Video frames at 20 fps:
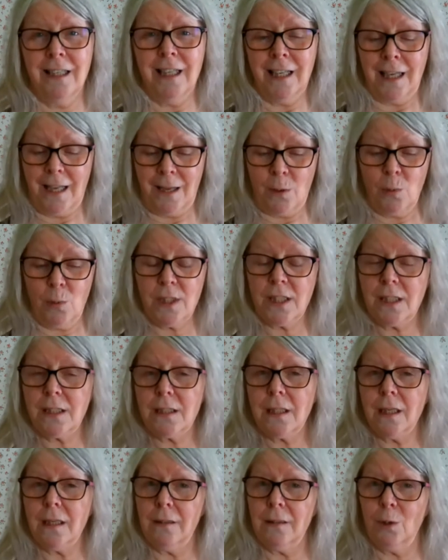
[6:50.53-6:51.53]
It was
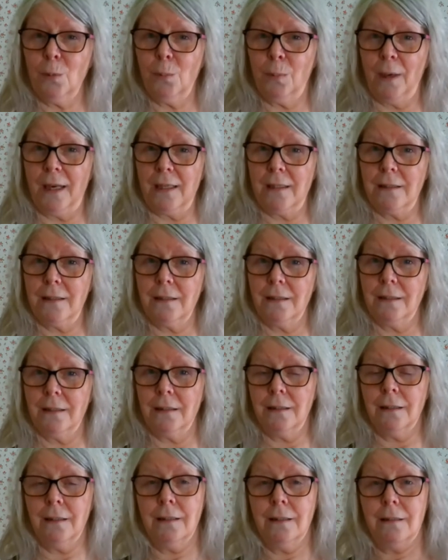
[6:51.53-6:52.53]
single-breasted,
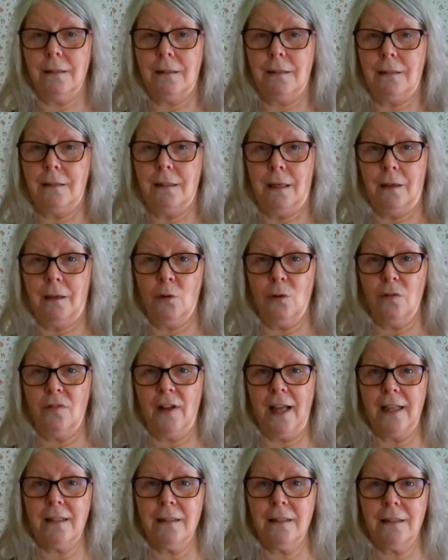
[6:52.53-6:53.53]

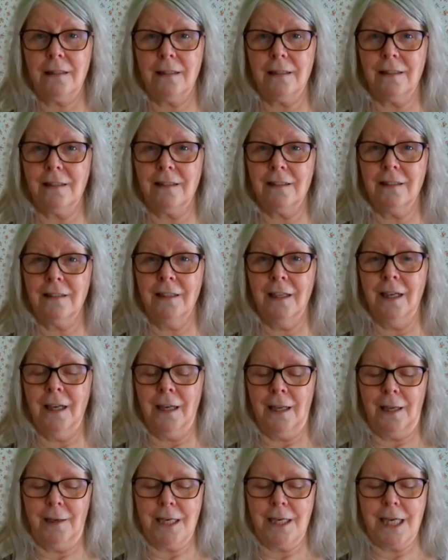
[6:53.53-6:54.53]
single-vented
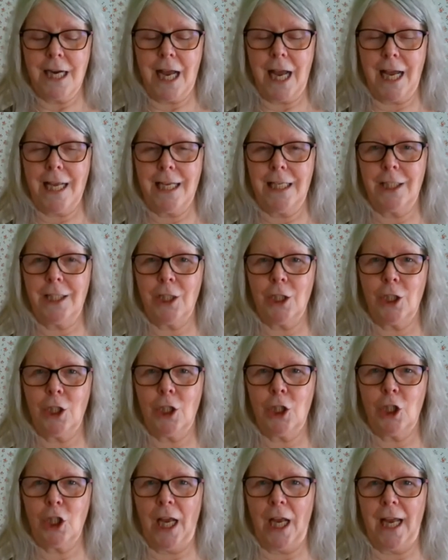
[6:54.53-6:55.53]
nice
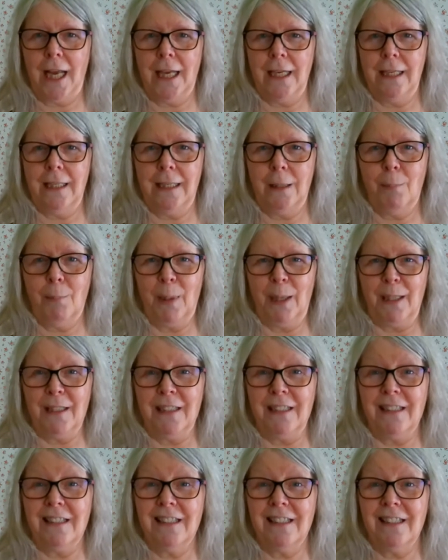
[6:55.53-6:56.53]
shiny
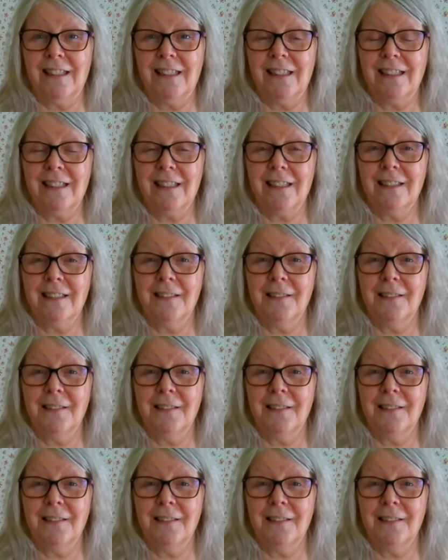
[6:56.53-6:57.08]
buttons.